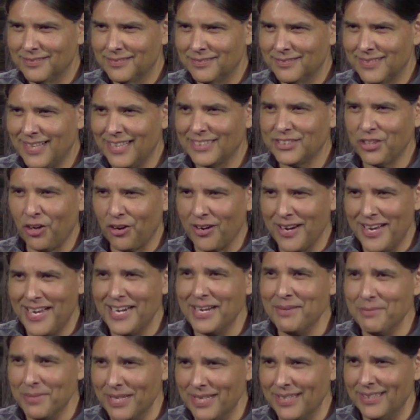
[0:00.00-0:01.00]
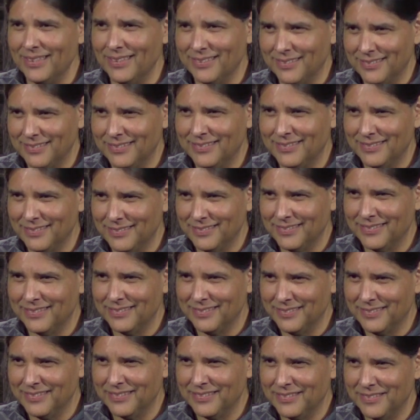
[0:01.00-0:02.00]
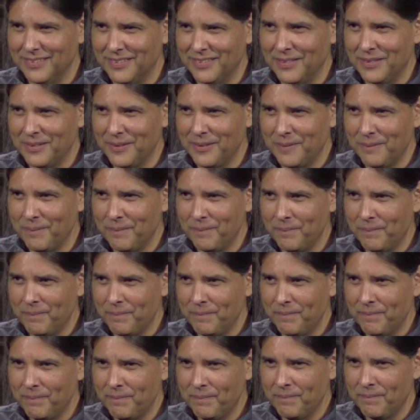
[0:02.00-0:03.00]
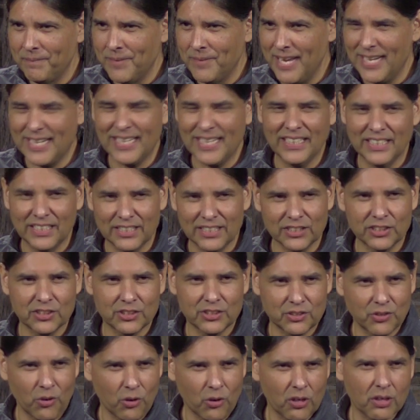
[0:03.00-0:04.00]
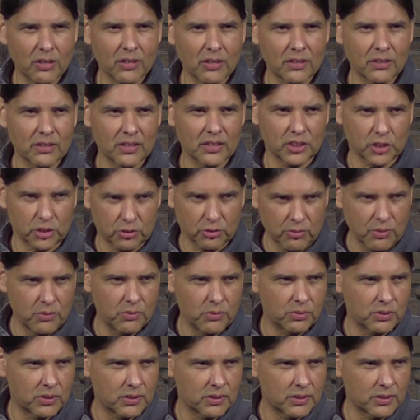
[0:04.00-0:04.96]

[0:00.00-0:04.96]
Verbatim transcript: That's our enemy. Amen. He can distort the truth.